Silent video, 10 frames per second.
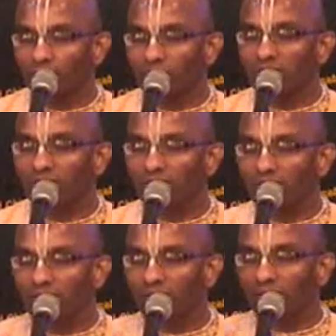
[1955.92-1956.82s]

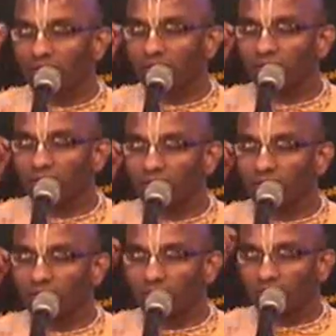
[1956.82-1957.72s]
Feel the ear,
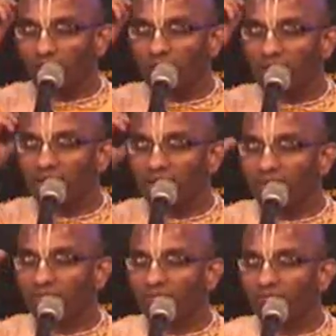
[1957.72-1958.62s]
hair
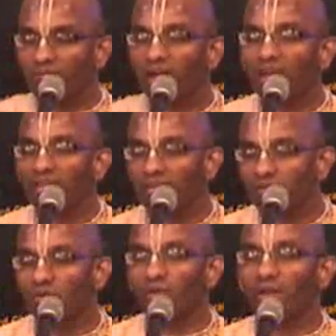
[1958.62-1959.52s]
flying
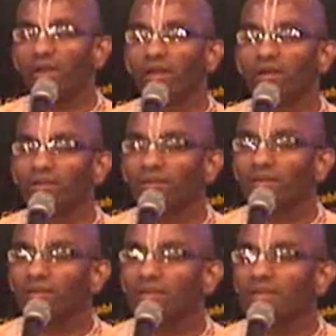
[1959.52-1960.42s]
on your head.
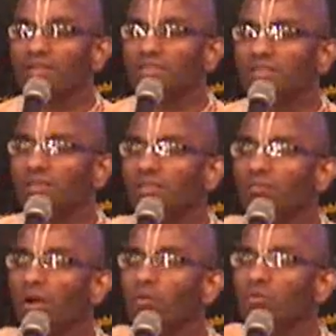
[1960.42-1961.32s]
See the
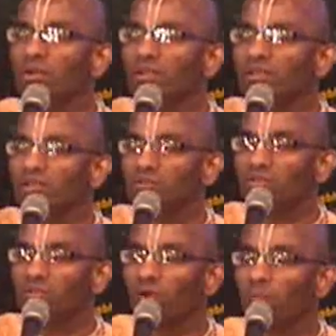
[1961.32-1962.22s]
mountains
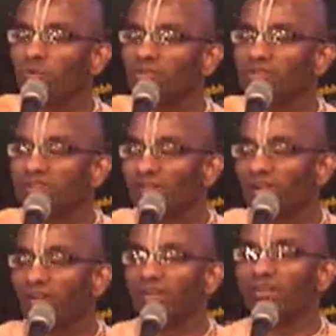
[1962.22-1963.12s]
on the opposite
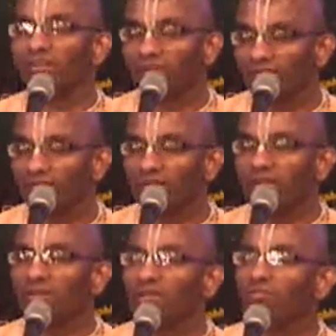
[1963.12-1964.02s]
side.
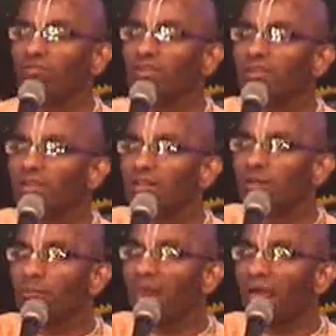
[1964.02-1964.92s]
Feel
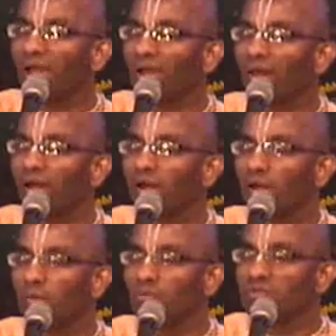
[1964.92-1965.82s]
the black
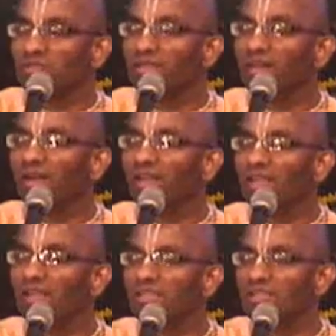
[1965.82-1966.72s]
clouds
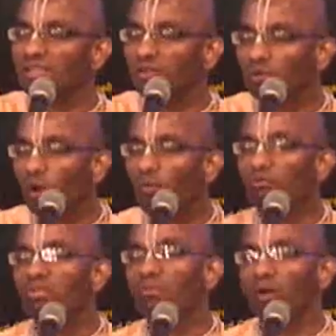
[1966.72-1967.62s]
grazing the top
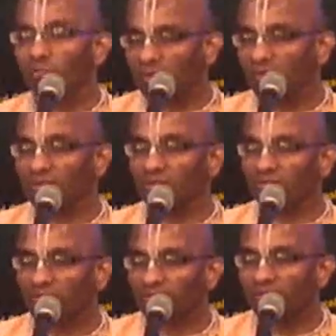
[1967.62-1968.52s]
of the
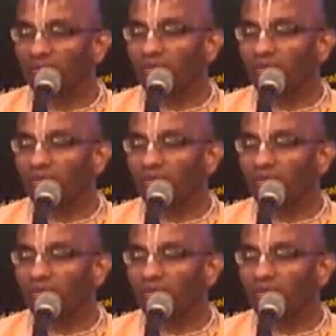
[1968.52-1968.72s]
mountains.